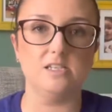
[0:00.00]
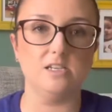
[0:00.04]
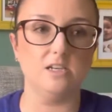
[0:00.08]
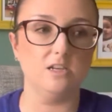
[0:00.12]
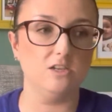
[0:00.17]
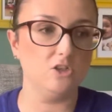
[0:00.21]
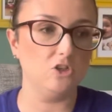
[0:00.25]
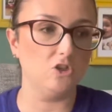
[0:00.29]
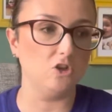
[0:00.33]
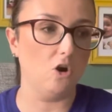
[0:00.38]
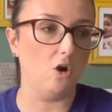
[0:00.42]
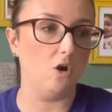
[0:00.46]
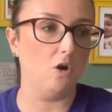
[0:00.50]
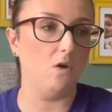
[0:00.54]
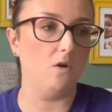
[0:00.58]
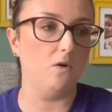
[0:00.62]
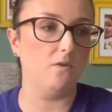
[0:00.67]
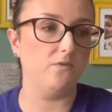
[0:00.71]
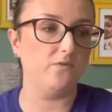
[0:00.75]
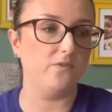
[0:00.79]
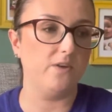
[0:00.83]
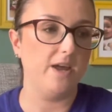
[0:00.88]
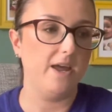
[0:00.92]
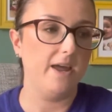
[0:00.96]
a sort
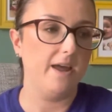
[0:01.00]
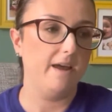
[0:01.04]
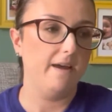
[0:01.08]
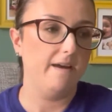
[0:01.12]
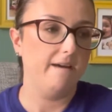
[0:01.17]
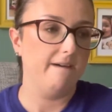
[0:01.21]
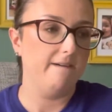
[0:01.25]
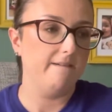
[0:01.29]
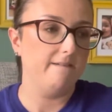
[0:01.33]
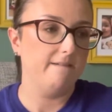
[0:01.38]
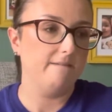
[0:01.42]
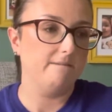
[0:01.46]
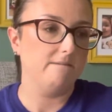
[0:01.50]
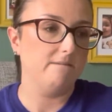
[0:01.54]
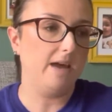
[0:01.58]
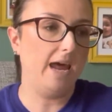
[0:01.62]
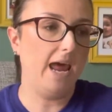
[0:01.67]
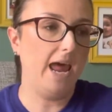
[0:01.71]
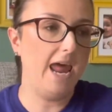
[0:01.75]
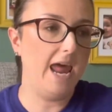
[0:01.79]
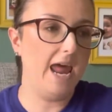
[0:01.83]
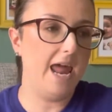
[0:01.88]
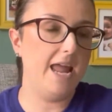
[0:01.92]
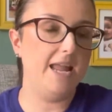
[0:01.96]
of
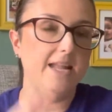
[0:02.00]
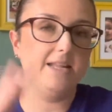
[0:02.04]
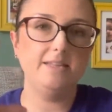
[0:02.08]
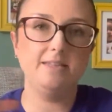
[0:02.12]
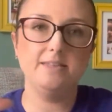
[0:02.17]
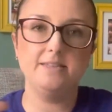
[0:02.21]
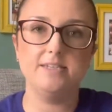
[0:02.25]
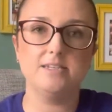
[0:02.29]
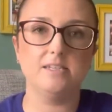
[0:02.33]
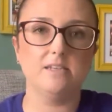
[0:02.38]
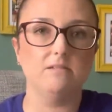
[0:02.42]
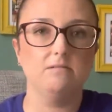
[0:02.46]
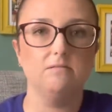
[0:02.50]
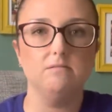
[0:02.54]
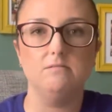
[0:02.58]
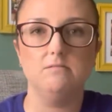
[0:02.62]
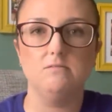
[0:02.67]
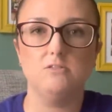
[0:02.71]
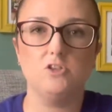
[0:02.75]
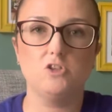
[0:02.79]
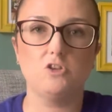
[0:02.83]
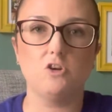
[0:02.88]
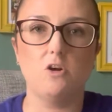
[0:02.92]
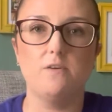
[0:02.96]
end
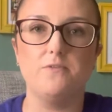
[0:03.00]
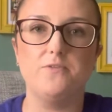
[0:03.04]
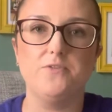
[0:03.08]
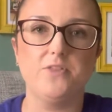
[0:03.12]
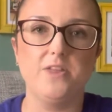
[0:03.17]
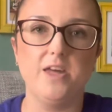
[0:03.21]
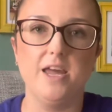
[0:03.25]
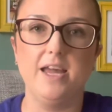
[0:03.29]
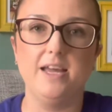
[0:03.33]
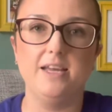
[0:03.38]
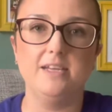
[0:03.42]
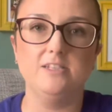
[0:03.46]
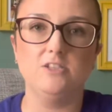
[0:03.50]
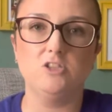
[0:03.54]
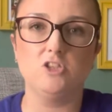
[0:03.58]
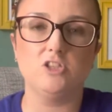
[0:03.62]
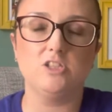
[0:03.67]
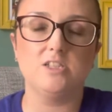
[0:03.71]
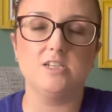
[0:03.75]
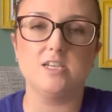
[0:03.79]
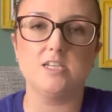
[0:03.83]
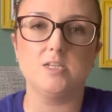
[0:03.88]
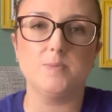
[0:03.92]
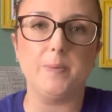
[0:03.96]
sort of thing,
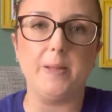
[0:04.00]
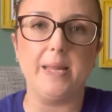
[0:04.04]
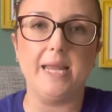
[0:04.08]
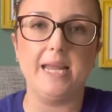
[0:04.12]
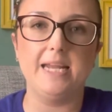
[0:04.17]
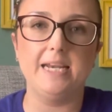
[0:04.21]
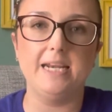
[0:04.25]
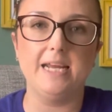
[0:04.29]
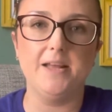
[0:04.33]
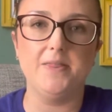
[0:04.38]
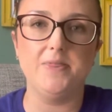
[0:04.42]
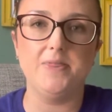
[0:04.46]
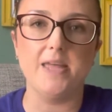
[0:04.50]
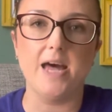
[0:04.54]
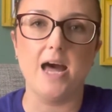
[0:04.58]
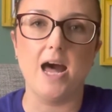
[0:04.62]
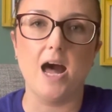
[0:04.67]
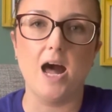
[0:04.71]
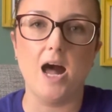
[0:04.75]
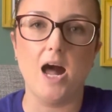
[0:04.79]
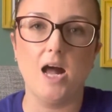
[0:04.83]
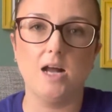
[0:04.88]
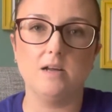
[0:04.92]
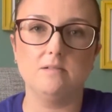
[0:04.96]
just explaining
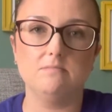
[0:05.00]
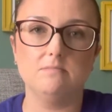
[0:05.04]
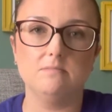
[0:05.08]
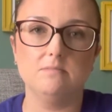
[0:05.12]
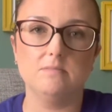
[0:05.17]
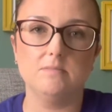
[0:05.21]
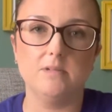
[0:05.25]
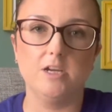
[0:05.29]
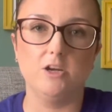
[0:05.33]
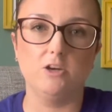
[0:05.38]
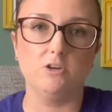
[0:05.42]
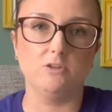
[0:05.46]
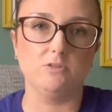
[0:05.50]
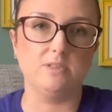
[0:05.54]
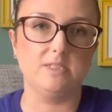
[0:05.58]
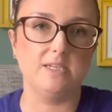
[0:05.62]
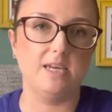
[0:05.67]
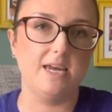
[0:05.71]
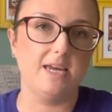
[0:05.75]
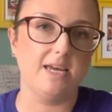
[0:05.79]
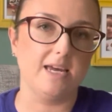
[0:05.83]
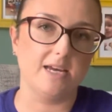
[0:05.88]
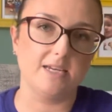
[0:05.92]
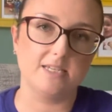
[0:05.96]
that it'll
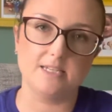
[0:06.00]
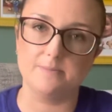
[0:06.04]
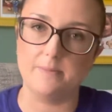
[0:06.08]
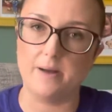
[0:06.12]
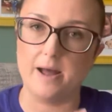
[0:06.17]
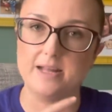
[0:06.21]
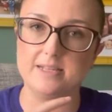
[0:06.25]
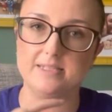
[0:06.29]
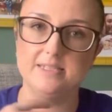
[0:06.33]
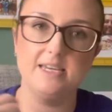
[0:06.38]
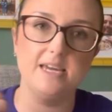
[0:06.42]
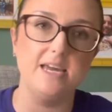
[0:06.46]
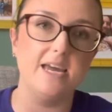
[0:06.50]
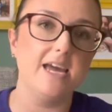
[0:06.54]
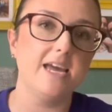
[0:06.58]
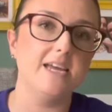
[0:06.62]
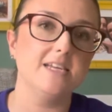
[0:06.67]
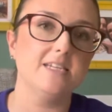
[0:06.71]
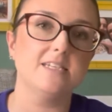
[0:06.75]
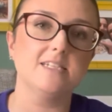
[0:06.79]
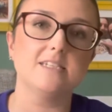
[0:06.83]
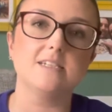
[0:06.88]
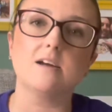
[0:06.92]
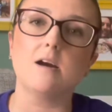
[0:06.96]
take X amount of
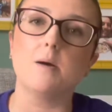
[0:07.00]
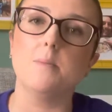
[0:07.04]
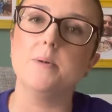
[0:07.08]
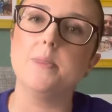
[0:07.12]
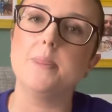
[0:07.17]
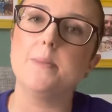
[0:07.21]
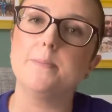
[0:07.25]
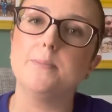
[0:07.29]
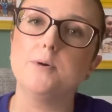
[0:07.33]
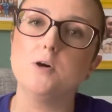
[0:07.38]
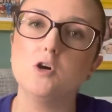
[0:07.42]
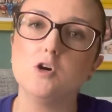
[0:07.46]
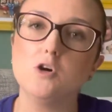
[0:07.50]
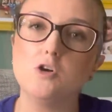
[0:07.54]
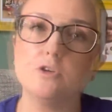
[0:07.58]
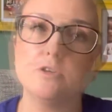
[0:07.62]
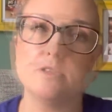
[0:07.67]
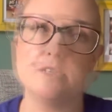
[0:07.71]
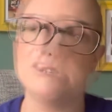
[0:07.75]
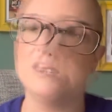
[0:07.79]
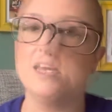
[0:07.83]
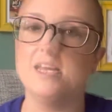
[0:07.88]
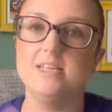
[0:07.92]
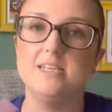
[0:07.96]
days to come in the
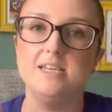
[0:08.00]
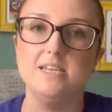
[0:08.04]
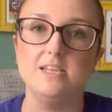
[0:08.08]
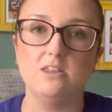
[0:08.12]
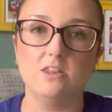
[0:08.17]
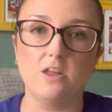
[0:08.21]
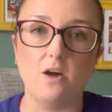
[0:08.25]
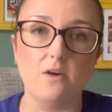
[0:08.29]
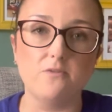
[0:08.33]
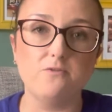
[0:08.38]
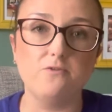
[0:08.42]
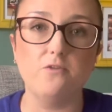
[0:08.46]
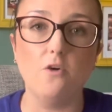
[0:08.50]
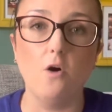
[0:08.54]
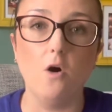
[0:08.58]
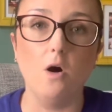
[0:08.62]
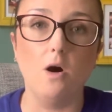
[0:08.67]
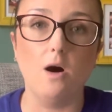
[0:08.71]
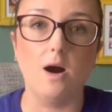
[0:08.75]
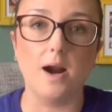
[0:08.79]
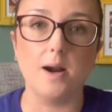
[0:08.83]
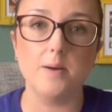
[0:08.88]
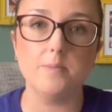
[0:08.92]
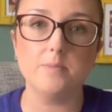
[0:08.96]
post. They need that
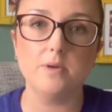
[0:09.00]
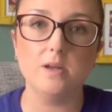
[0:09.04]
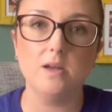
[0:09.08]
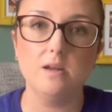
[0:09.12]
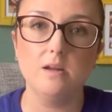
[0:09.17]
form